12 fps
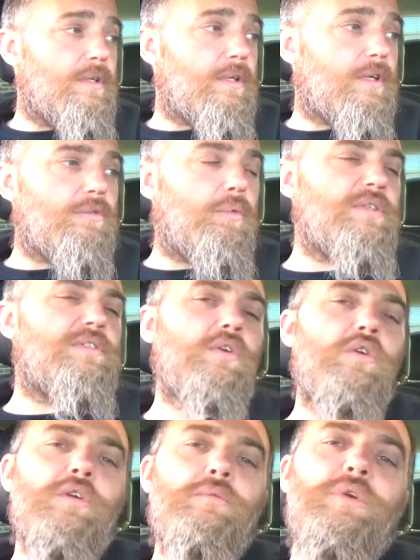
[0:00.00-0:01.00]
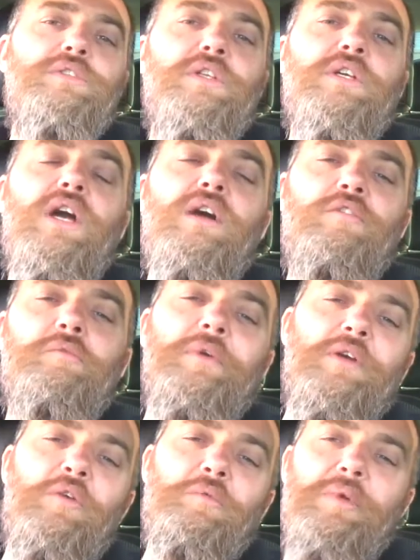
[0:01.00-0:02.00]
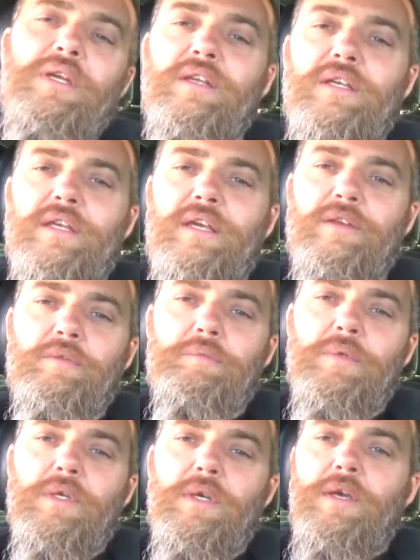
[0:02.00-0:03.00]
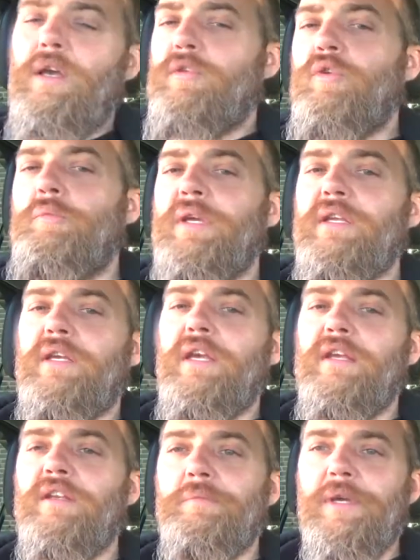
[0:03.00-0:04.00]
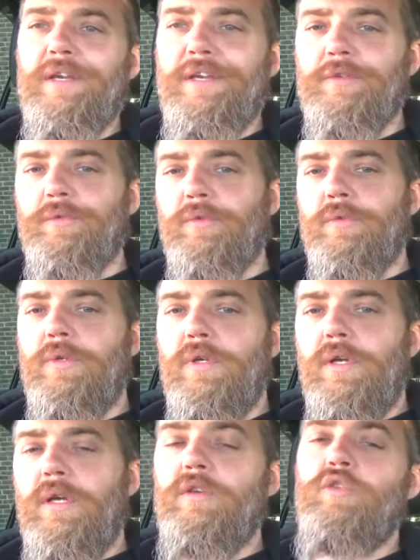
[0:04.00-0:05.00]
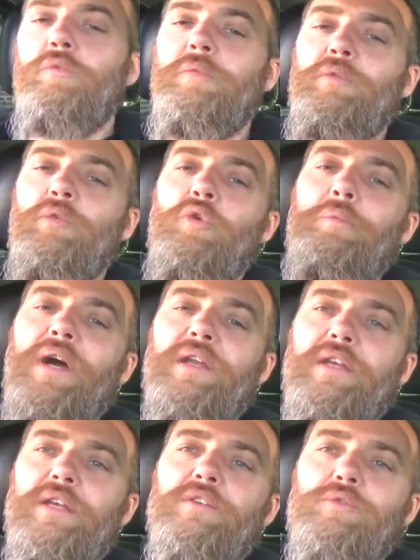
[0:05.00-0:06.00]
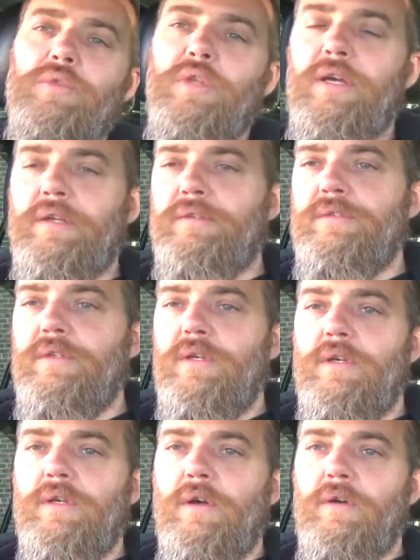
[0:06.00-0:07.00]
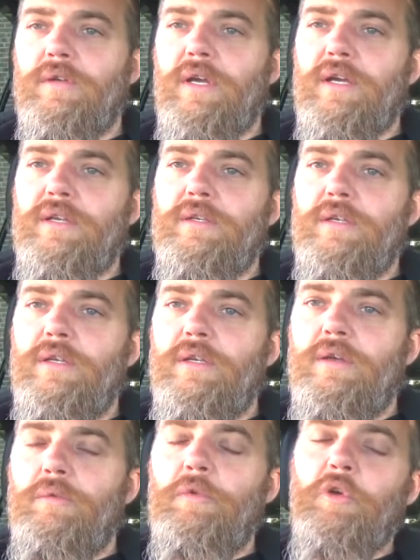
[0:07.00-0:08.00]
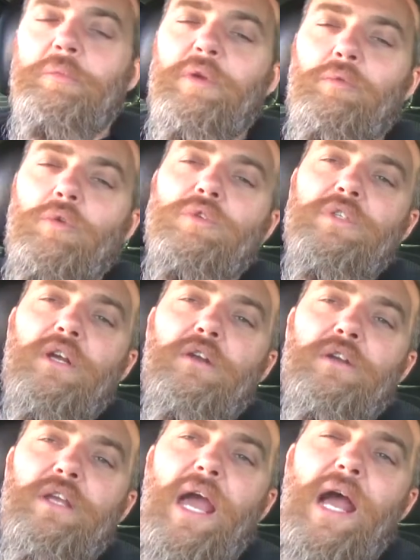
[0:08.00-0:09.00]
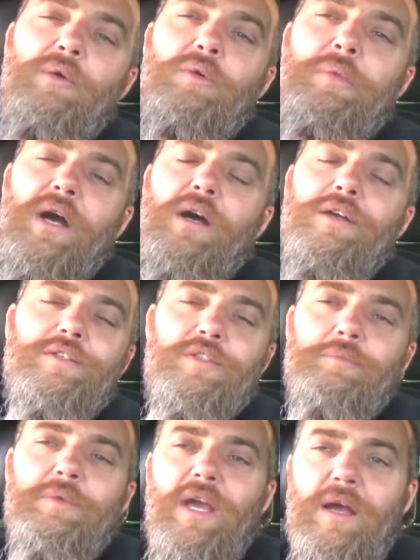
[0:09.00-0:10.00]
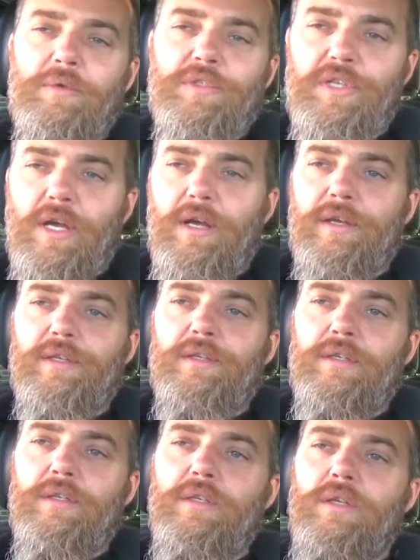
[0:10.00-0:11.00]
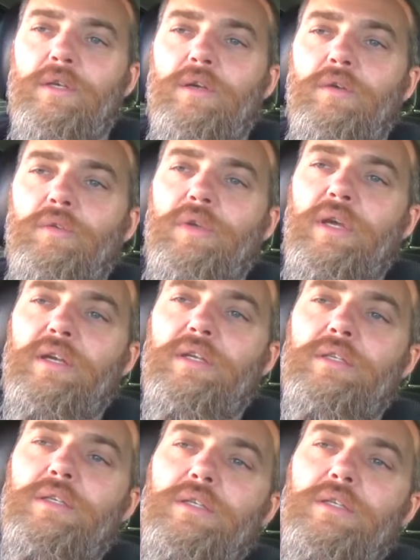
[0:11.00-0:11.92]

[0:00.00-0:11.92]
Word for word: Cause what's the what's the government gonna be in the kingdom? It's gonna be the kingdom of Israel. It's gonna be ruled by the Israelites. Okay, we're gonna be ruling under Yahweh by Hashem Yahweh Shai. Okay,